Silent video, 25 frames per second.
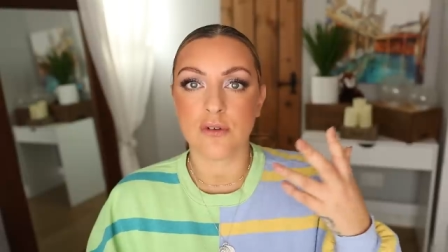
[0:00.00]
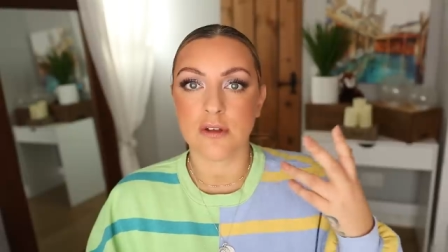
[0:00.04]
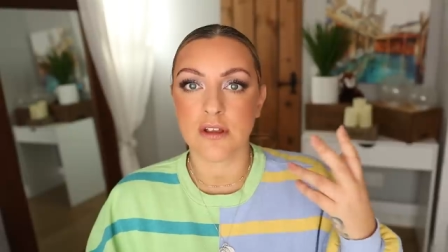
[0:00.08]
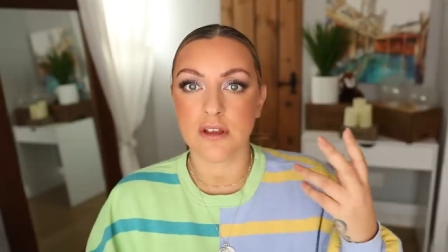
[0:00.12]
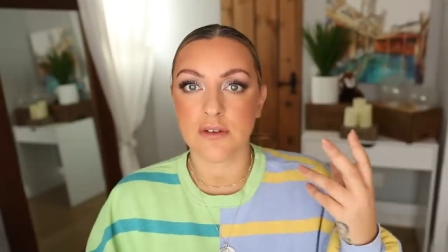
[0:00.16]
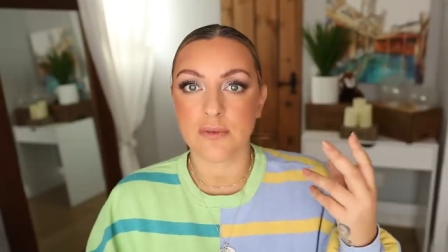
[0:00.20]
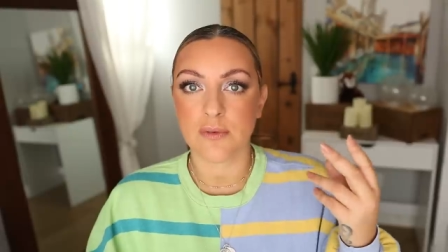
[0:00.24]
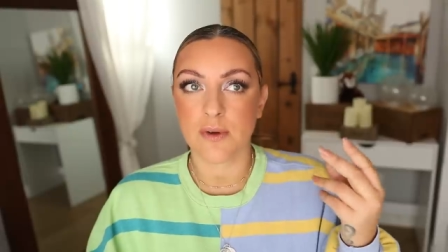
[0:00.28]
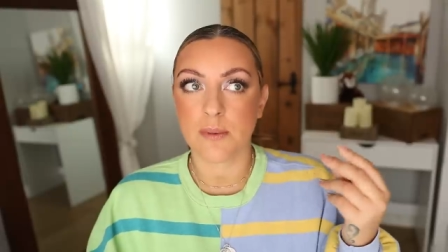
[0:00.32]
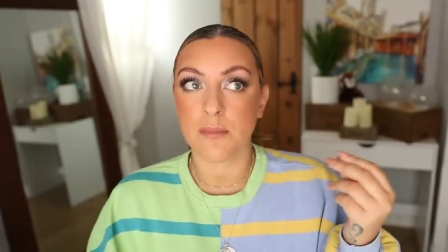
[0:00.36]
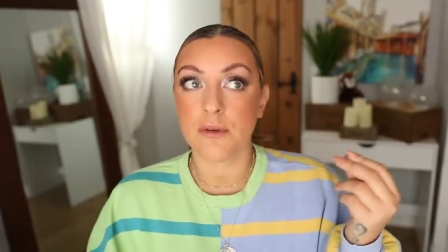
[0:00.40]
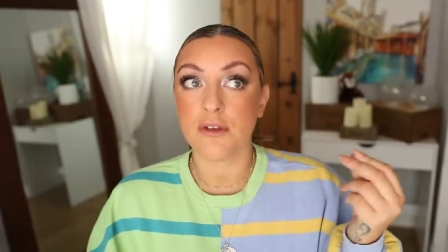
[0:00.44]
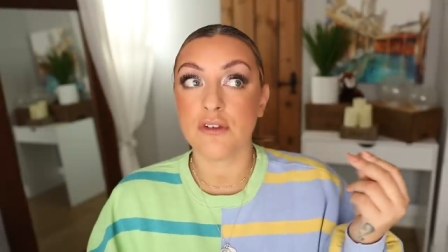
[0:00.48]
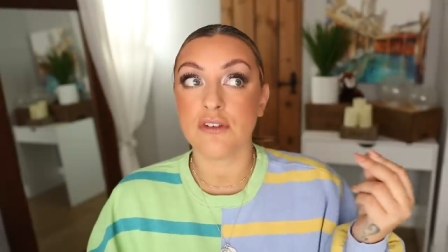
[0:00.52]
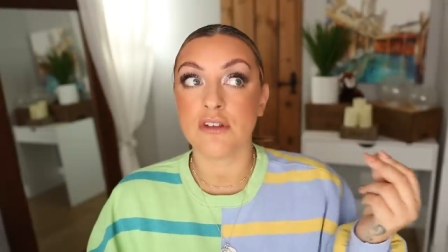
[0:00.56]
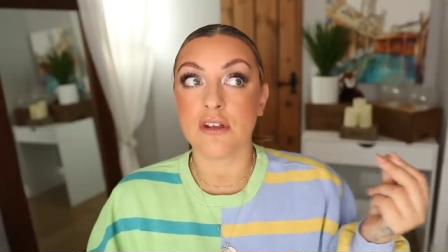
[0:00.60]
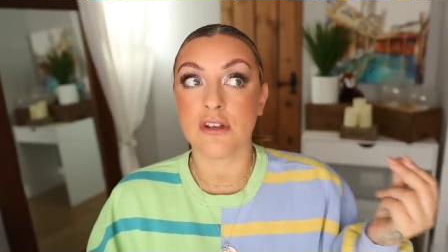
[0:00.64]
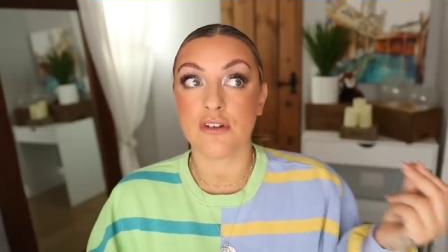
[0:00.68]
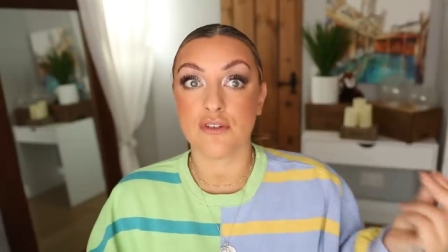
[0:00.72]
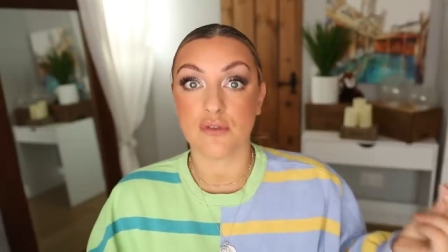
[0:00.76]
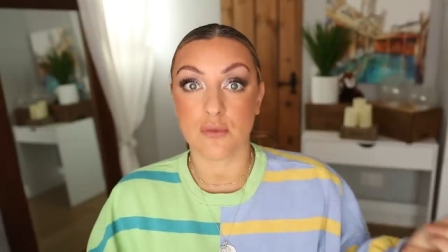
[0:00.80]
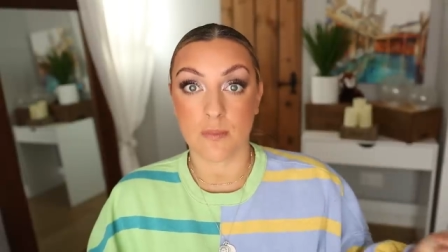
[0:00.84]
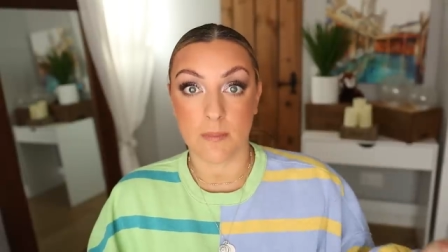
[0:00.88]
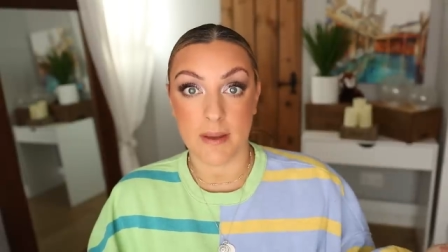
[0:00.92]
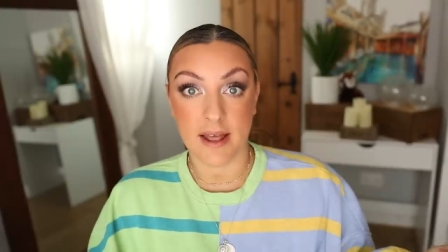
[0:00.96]
if I'm using a
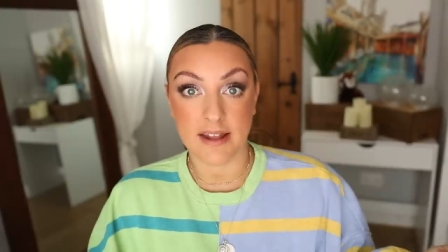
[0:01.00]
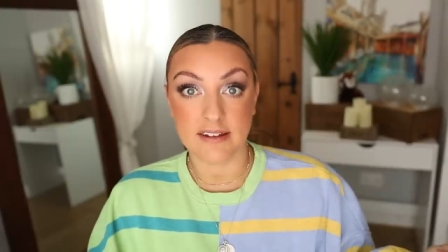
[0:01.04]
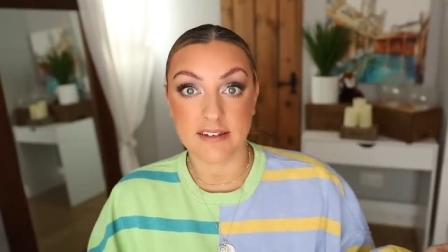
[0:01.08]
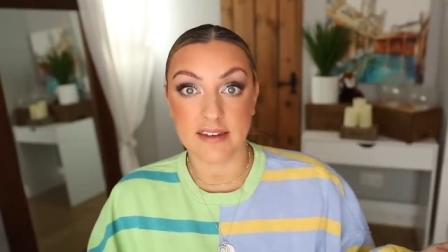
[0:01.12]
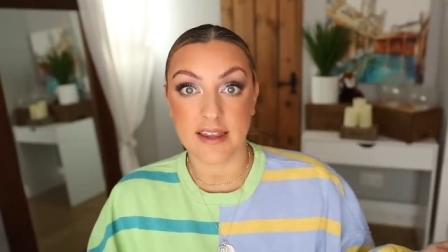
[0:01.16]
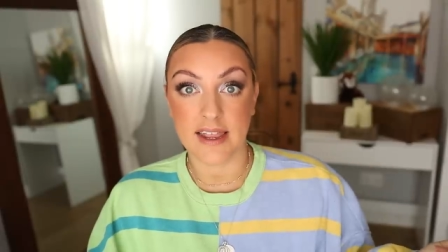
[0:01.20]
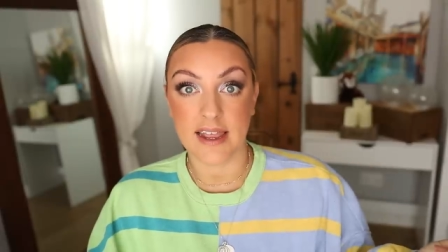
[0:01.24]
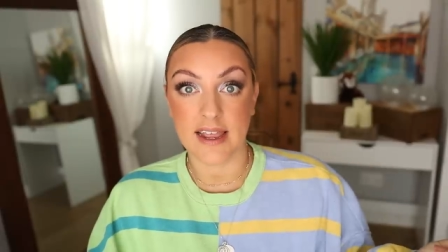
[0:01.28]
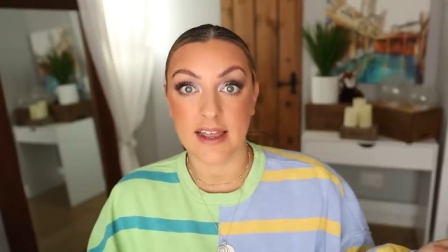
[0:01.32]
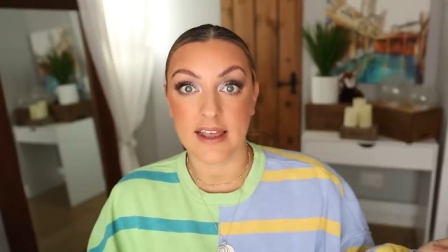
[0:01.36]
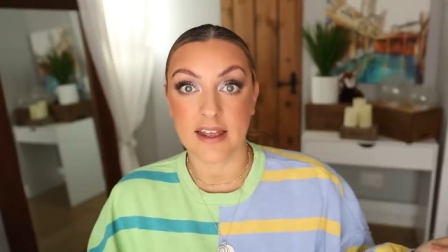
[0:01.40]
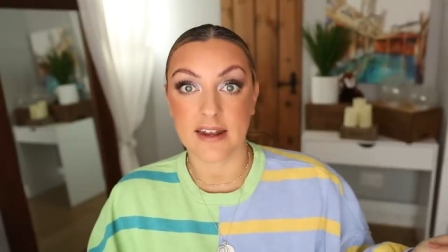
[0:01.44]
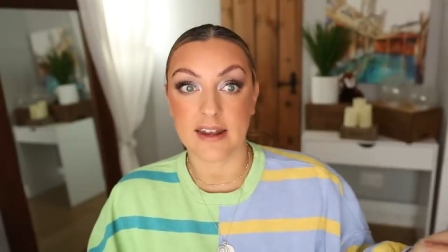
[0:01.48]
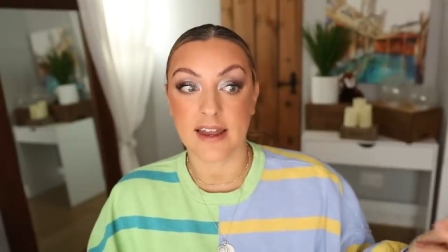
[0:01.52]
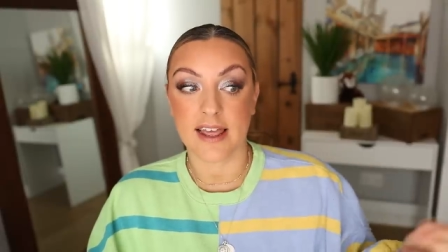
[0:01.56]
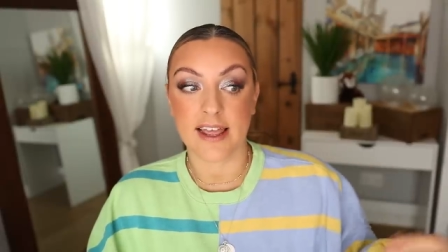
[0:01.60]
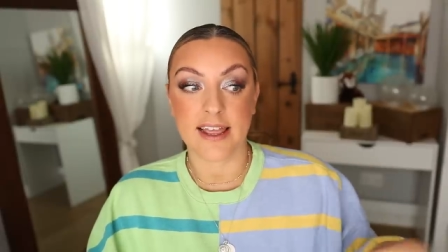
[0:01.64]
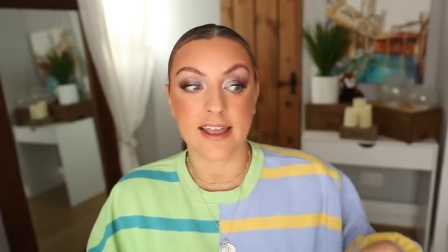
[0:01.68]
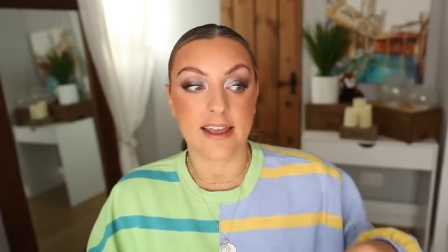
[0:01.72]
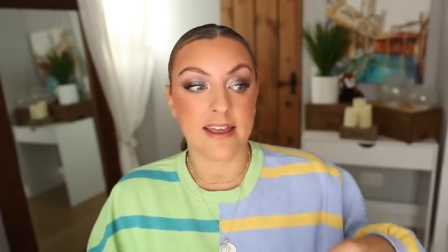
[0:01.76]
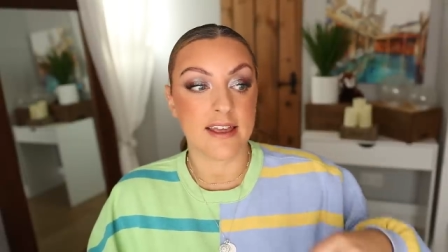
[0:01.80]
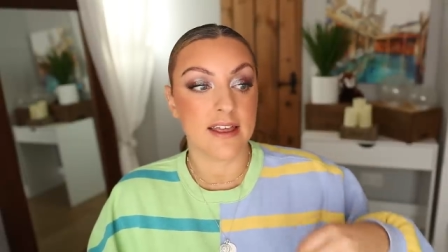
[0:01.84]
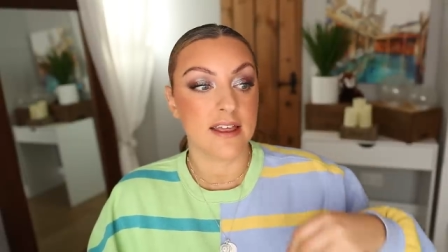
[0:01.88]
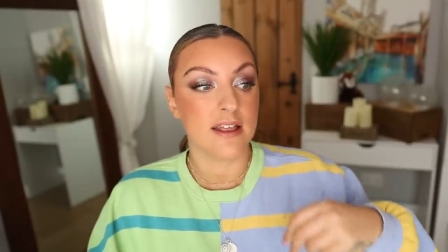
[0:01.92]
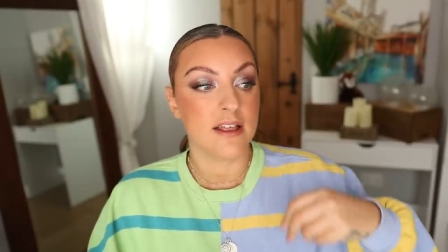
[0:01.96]
dramatic
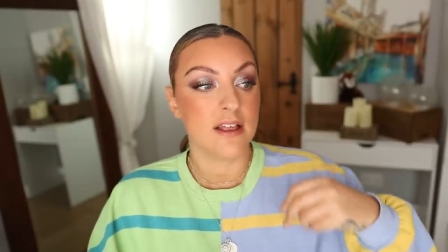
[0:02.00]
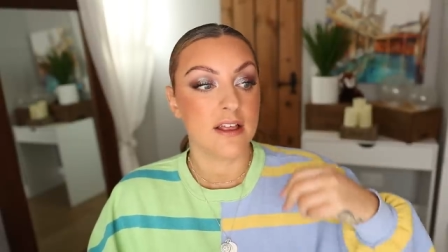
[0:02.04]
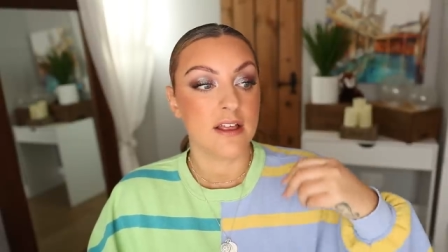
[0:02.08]
like